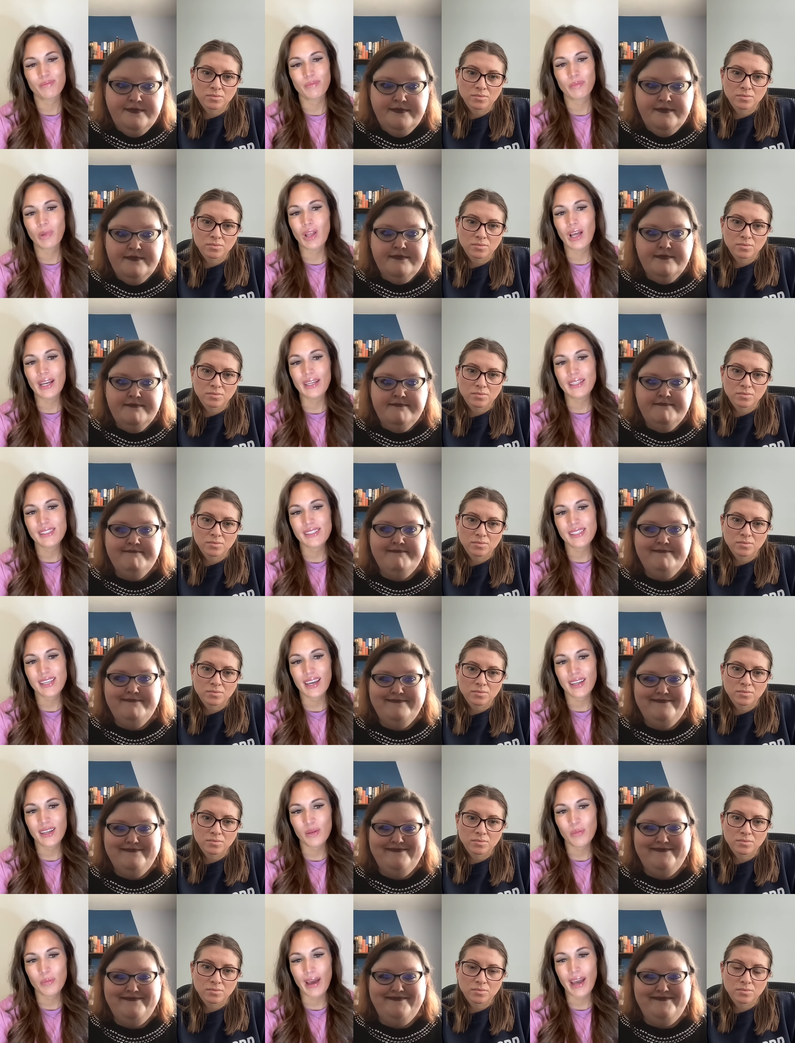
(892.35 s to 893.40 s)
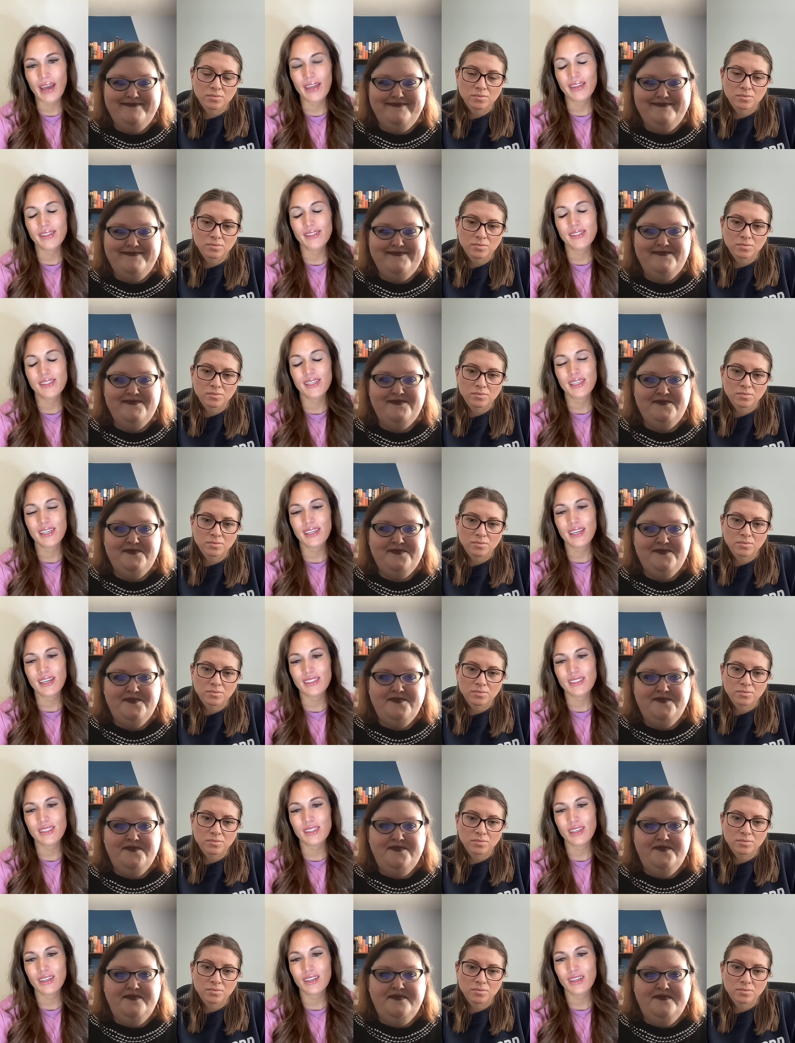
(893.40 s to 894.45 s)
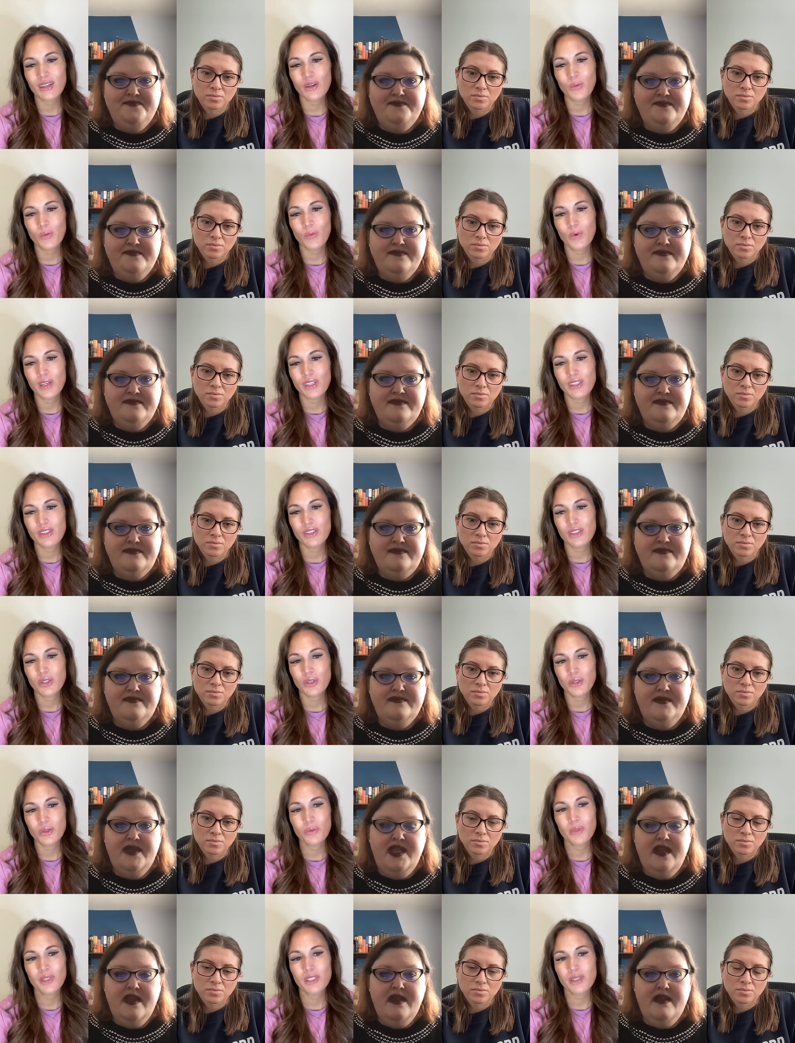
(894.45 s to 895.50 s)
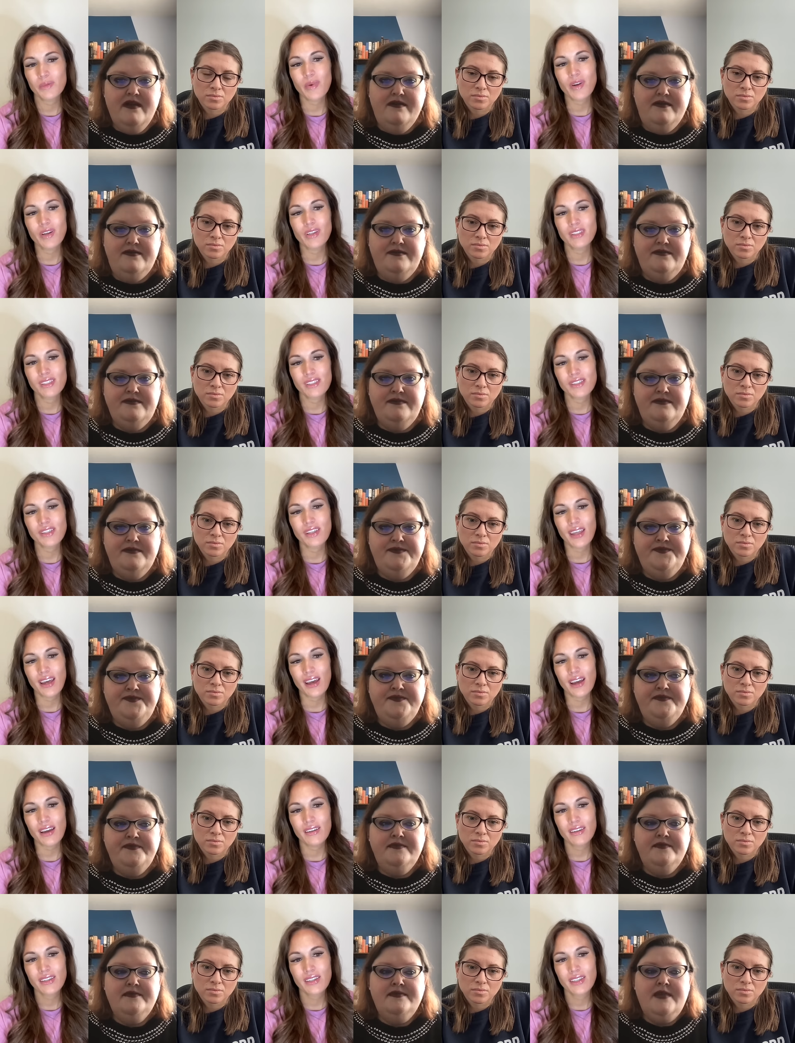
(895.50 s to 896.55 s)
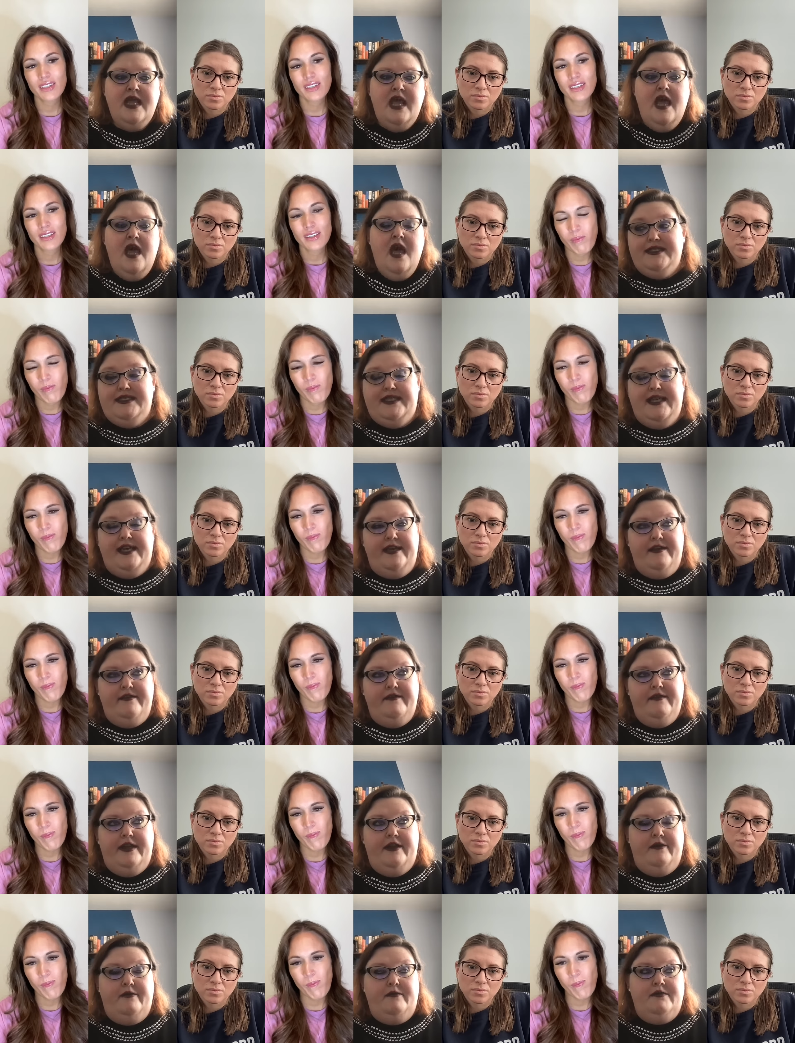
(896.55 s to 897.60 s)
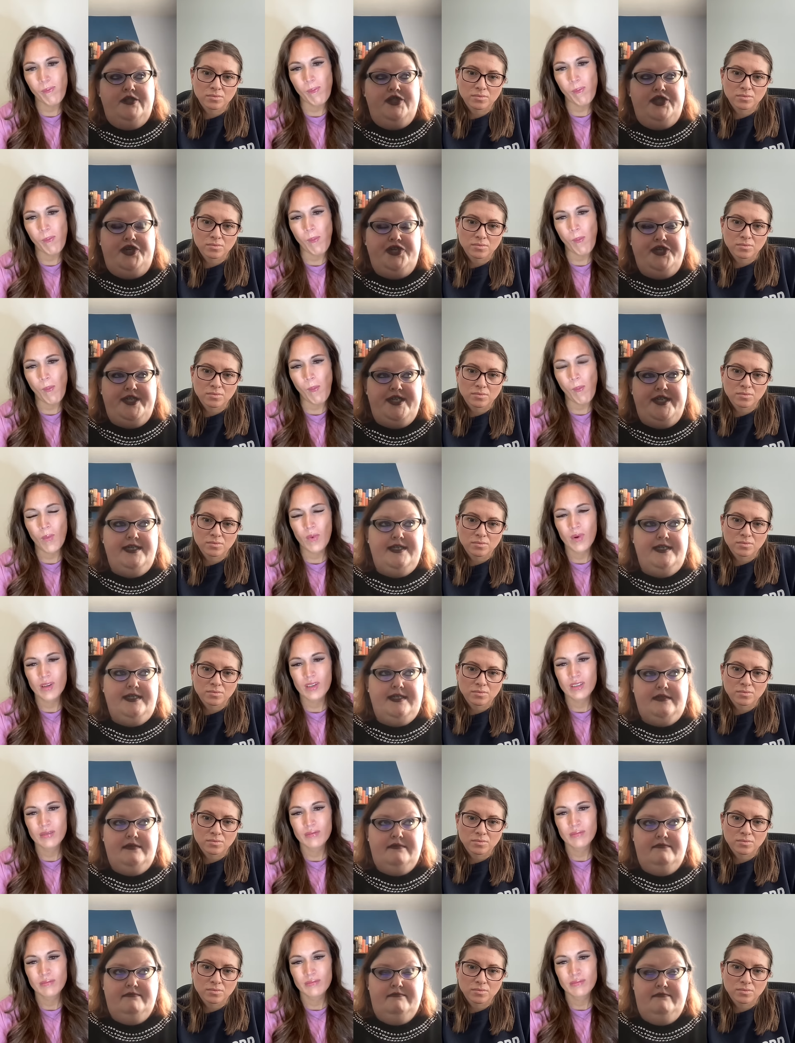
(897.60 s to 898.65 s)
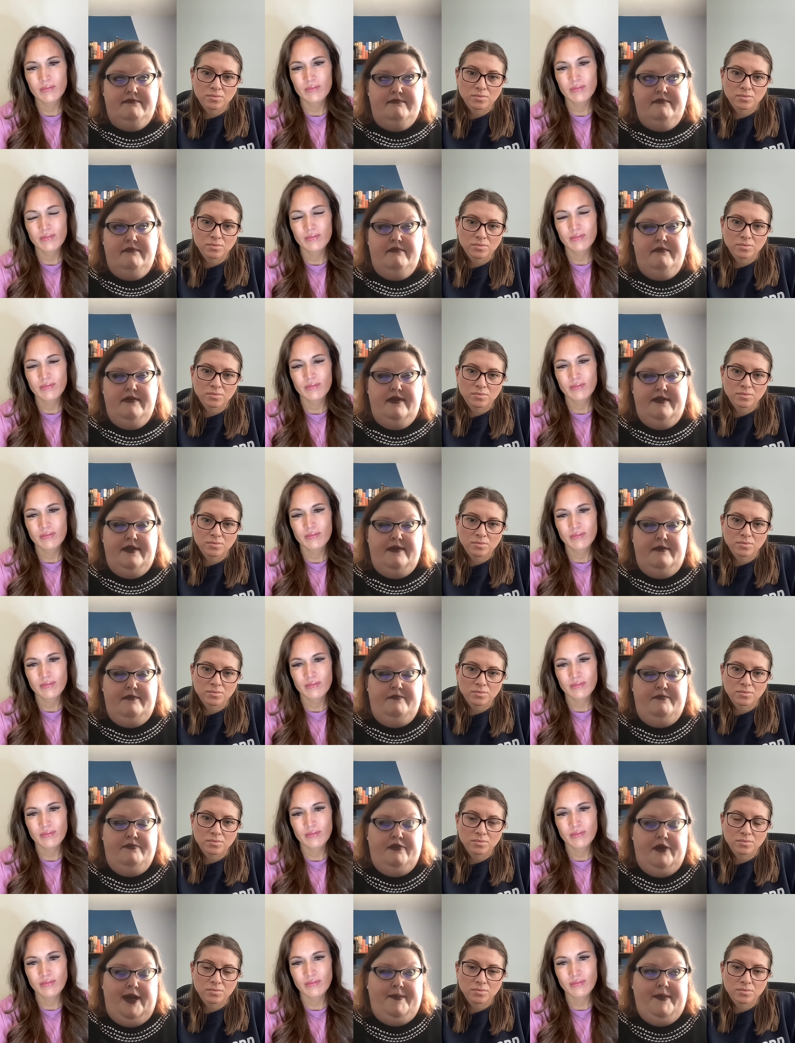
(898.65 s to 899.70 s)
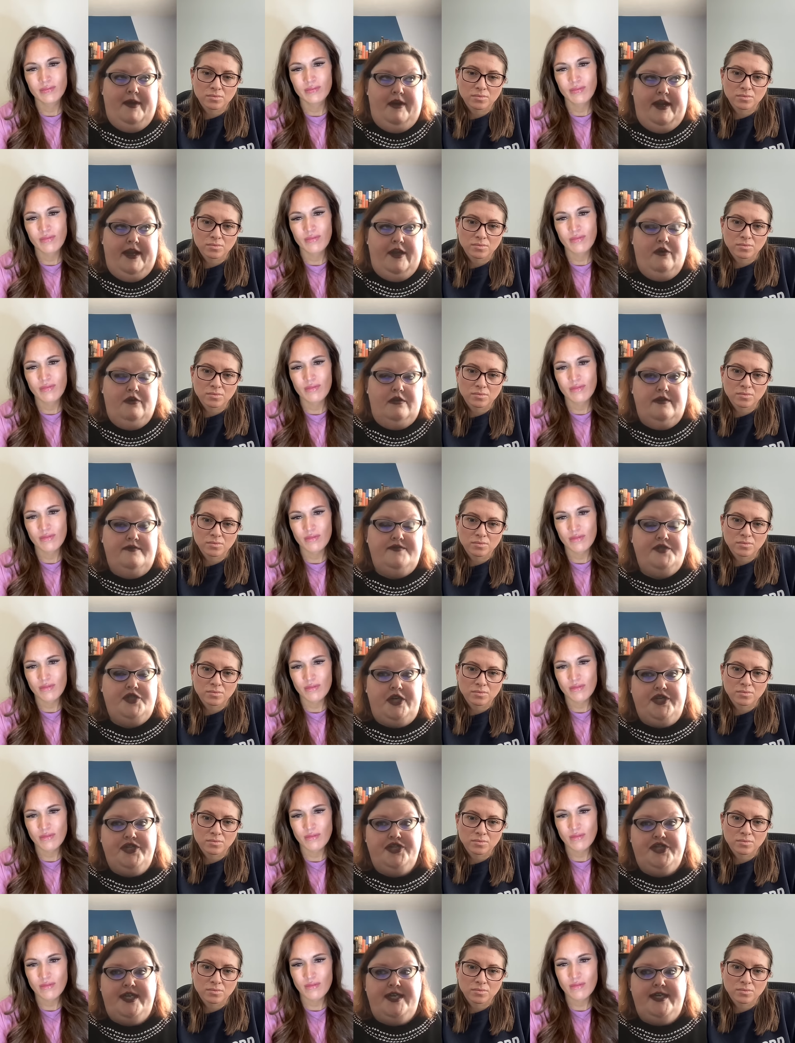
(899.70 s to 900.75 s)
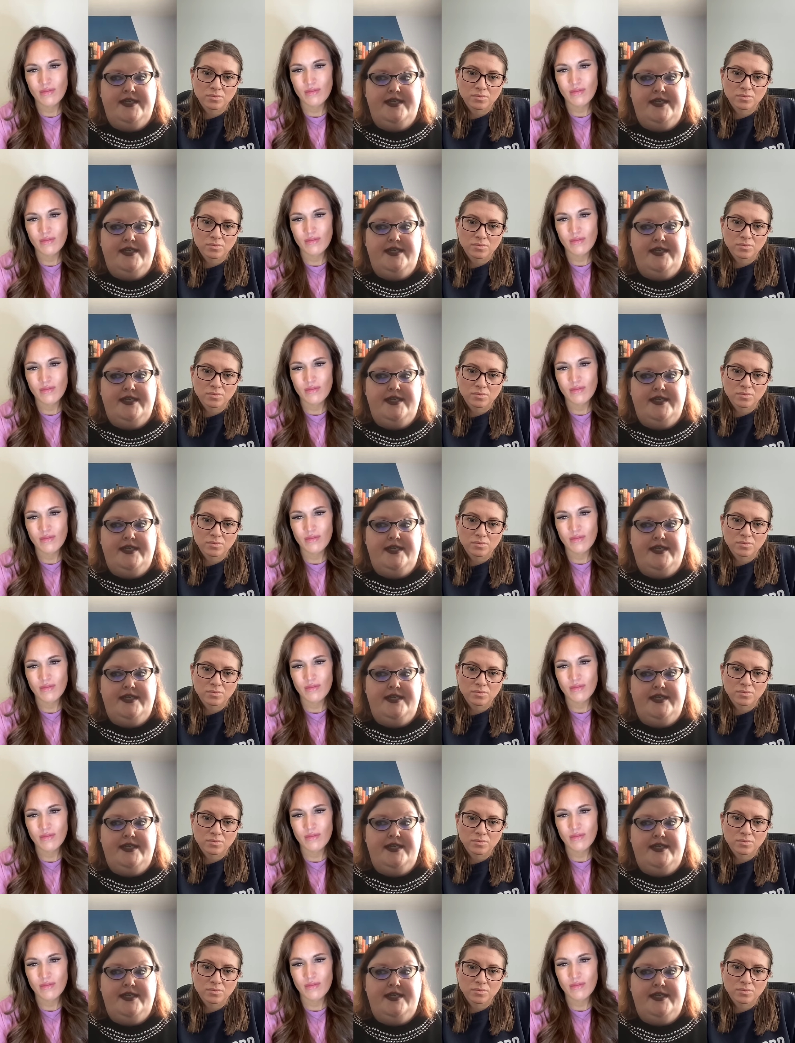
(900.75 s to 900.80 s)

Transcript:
Speaker 1: blindsided by the CES letter, what is
Speaker 2: your response to that? I would say, you know, church is the primary goal of church